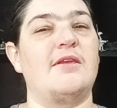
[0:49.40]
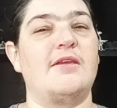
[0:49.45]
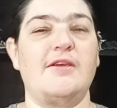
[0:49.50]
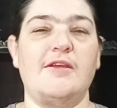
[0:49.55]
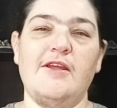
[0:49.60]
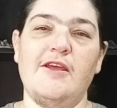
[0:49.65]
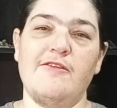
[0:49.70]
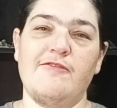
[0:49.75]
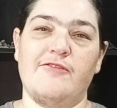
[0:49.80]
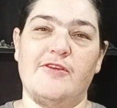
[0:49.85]

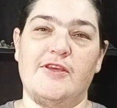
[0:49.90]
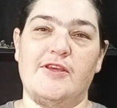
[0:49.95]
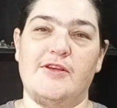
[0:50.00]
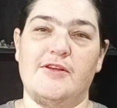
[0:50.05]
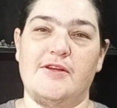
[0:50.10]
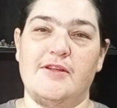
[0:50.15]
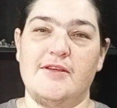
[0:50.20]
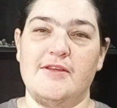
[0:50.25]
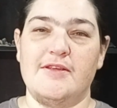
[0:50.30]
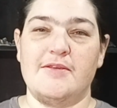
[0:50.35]
And I
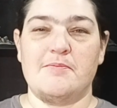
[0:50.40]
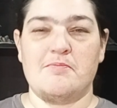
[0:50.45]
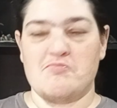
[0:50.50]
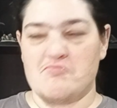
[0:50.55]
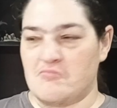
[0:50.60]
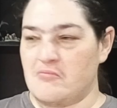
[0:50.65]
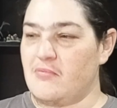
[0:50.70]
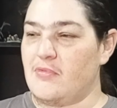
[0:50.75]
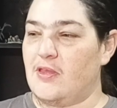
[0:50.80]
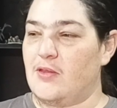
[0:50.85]
figured,
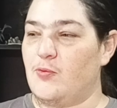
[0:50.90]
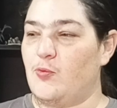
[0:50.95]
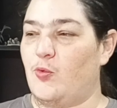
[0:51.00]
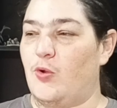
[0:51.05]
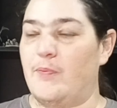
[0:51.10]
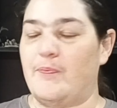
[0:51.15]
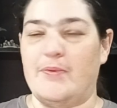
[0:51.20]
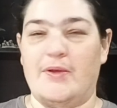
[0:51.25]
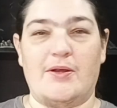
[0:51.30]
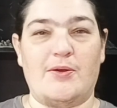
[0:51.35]

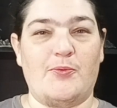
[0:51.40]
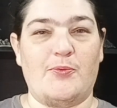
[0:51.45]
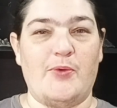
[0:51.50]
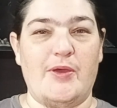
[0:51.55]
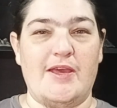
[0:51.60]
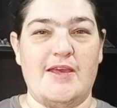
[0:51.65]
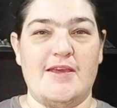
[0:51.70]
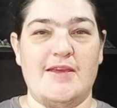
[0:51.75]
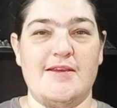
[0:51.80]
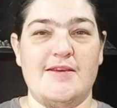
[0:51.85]
what better
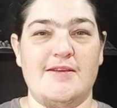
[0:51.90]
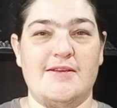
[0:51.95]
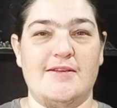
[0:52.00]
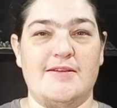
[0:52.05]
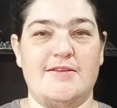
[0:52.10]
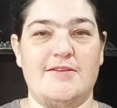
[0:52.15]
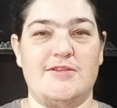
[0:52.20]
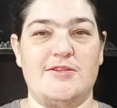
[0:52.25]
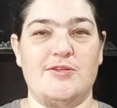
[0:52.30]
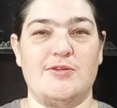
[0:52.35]
way
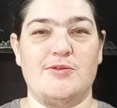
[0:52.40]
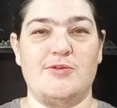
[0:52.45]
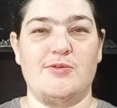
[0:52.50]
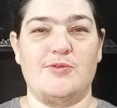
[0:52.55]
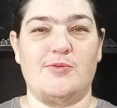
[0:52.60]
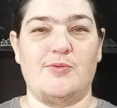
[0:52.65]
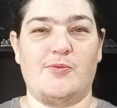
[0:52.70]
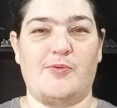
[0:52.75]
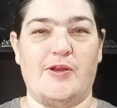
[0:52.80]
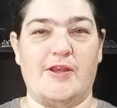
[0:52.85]

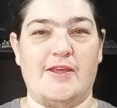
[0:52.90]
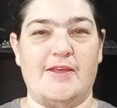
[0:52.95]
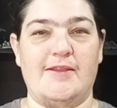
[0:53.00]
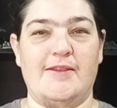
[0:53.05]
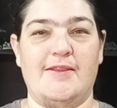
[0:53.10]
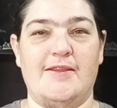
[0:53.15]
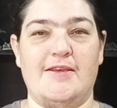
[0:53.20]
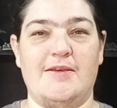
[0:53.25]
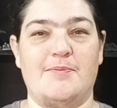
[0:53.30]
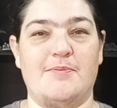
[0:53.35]
to ring
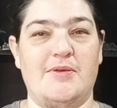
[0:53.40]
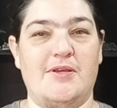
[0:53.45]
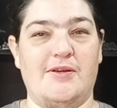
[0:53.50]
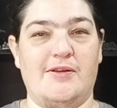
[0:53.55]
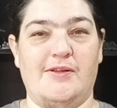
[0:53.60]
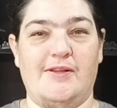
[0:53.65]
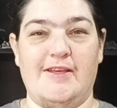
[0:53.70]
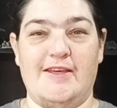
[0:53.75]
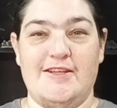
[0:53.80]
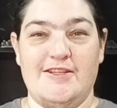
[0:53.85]
in the
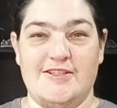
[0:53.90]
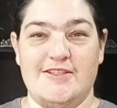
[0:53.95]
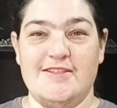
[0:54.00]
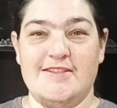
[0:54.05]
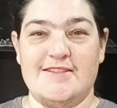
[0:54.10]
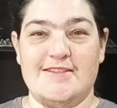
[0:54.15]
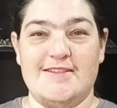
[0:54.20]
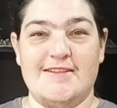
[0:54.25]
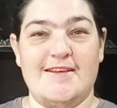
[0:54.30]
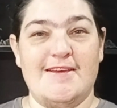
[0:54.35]
Imperial
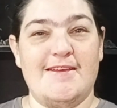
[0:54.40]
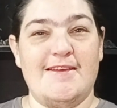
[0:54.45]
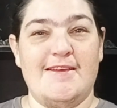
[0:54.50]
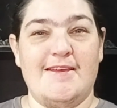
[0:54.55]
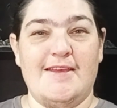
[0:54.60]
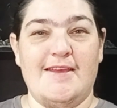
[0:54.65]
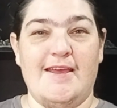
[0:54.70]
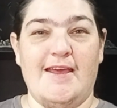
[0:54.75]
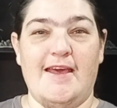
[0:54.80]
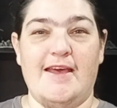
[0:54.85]
agents
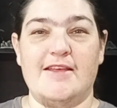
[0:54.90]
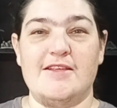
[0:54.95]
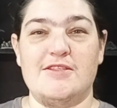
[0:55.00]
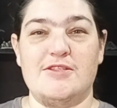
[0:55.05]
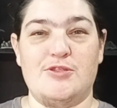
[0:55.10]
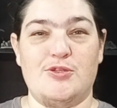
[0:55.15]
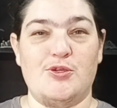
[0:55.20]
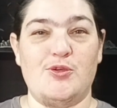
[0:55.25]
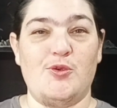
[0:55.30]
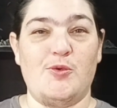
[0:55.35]

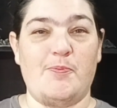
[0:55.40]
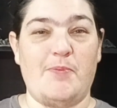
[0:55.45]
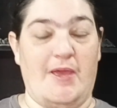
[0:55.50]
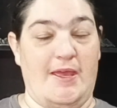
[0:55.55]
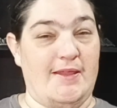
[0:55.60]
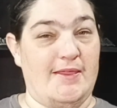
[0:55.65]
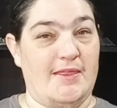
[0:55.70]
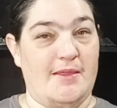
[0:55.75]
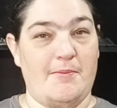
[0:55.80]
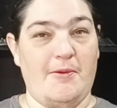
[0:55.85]
as to paint